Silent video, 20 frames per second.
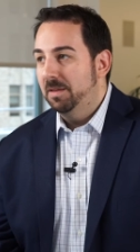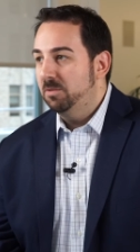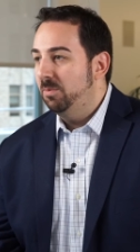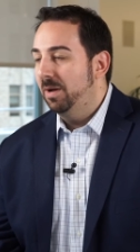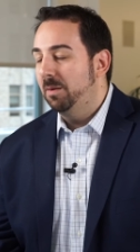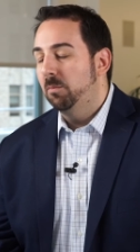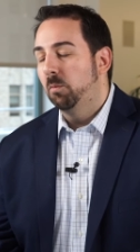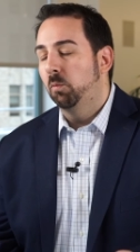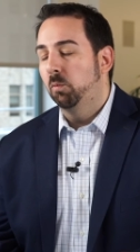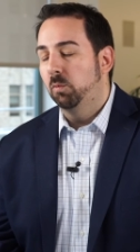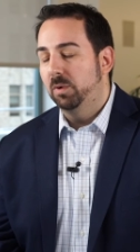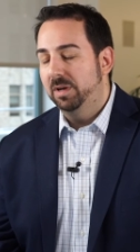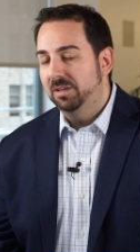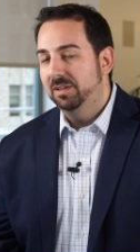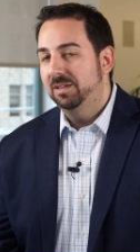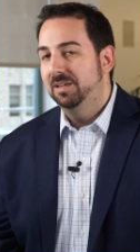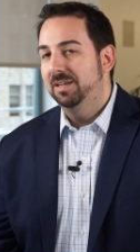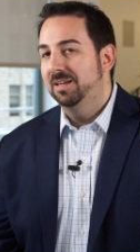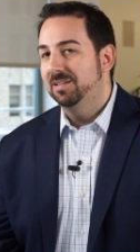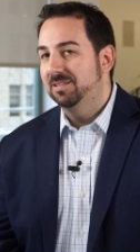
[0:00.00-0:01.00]
why I'm
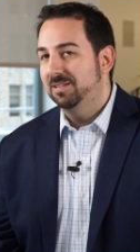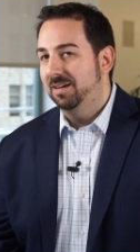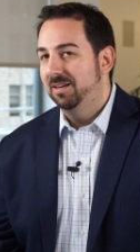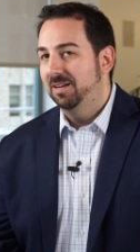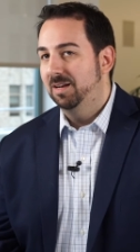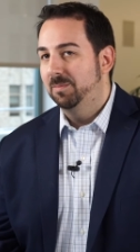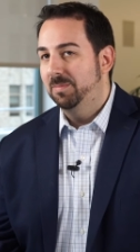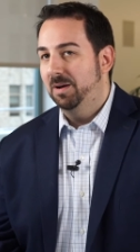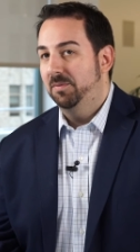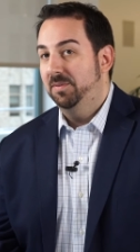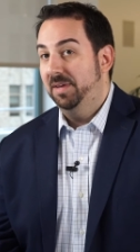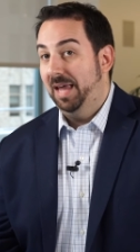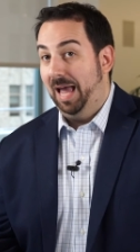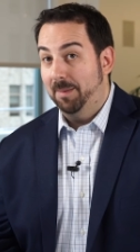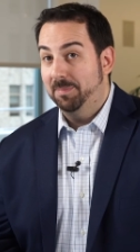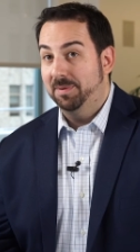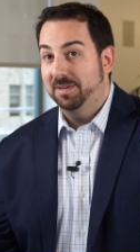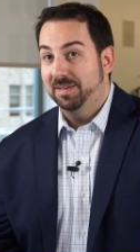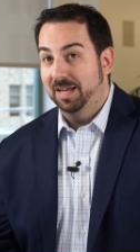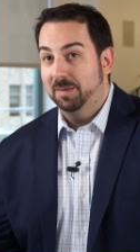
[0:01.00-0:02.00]
really excited about the
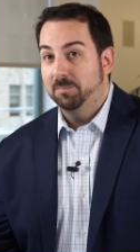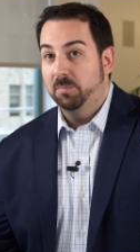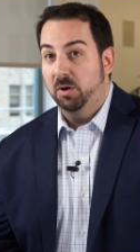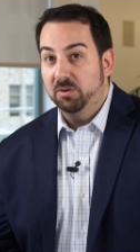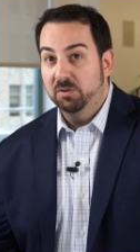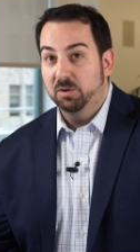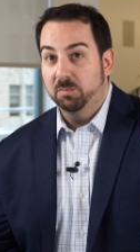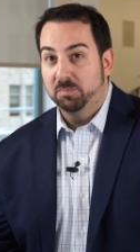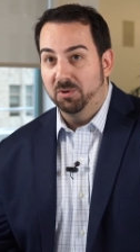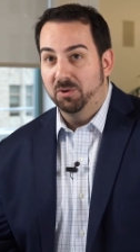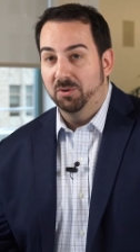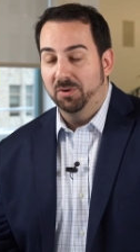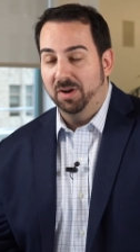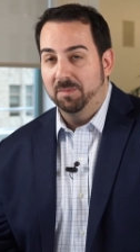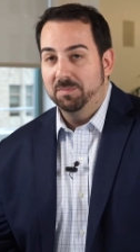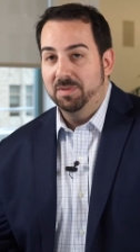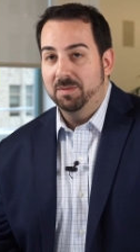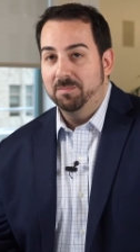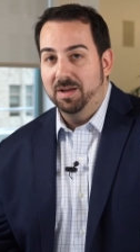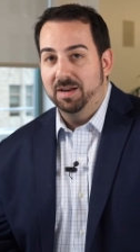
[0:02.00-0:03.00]
App Connect partner program
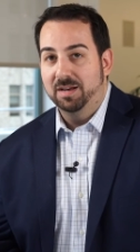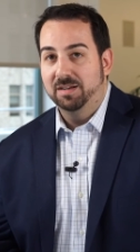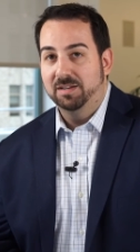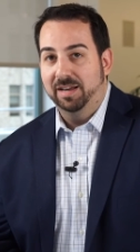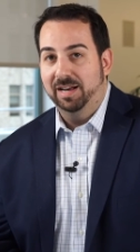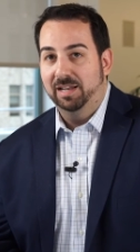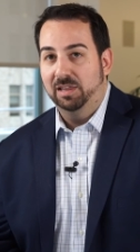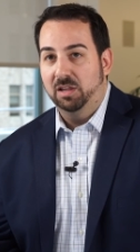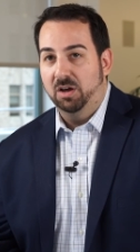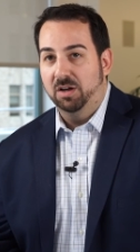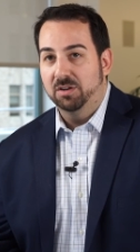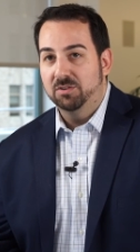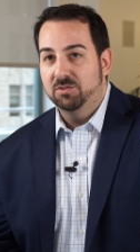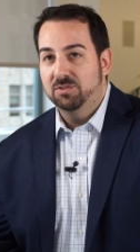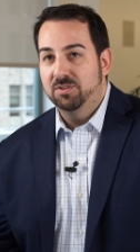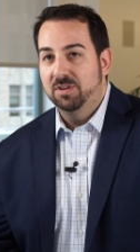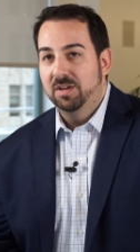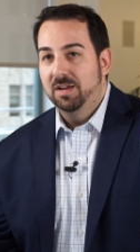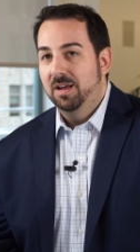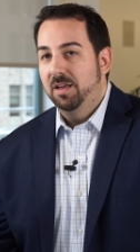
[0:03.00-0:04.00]
that Medidata
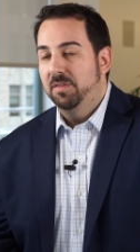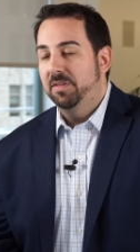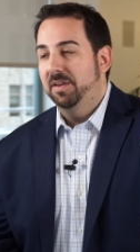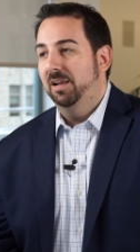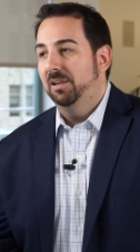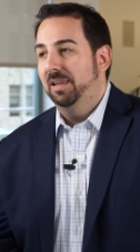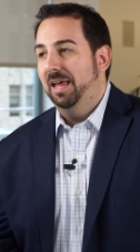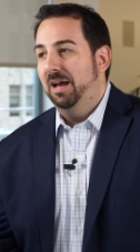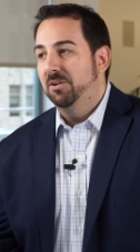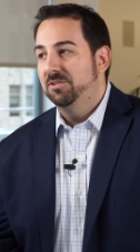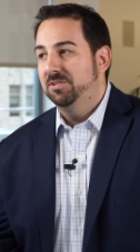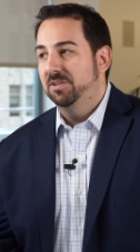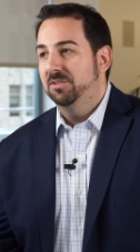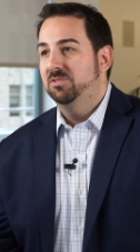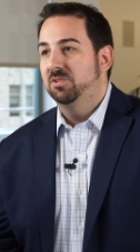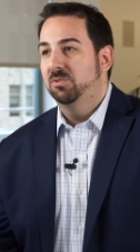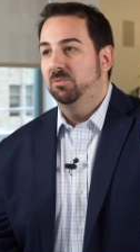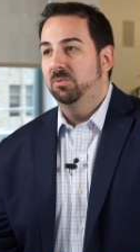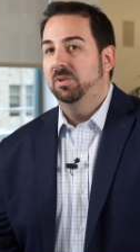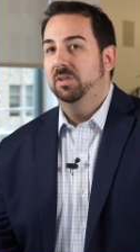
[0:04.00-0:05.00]
launched that allows us
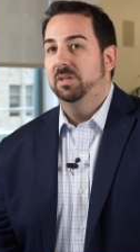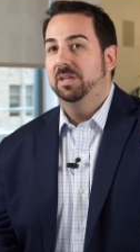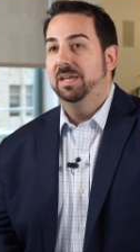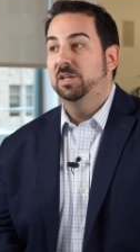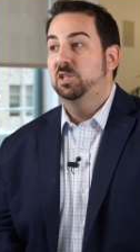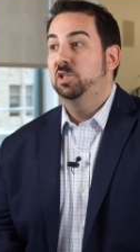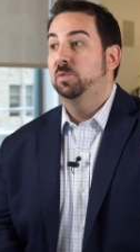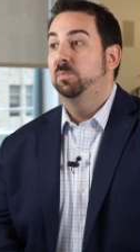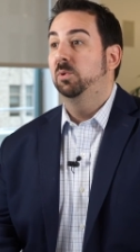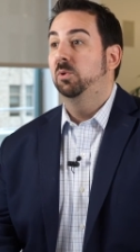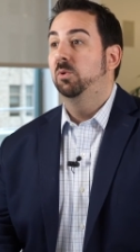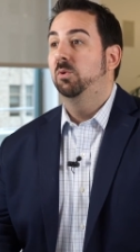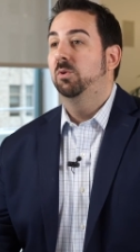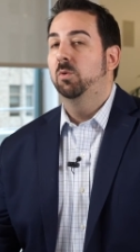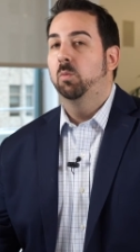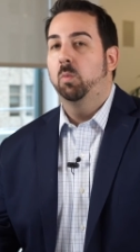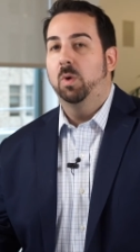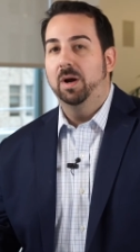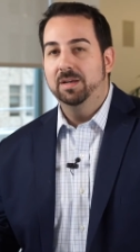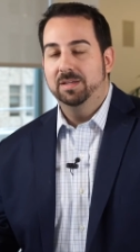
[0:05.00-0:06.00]
to really explore
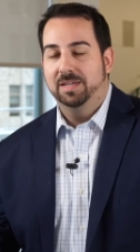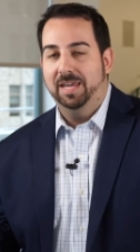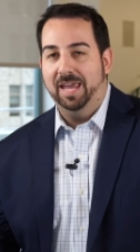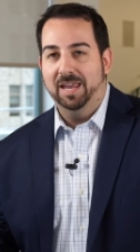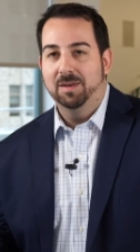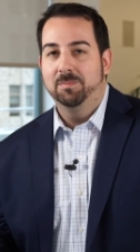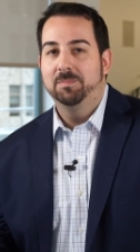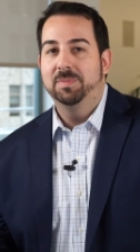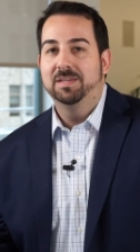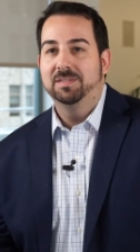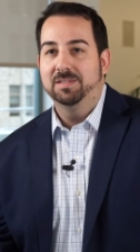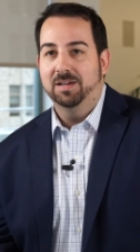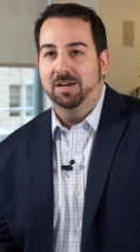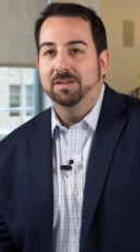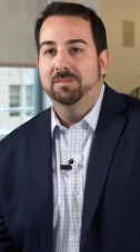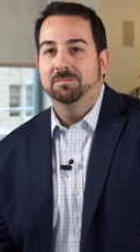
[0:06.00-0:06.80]
what can be done.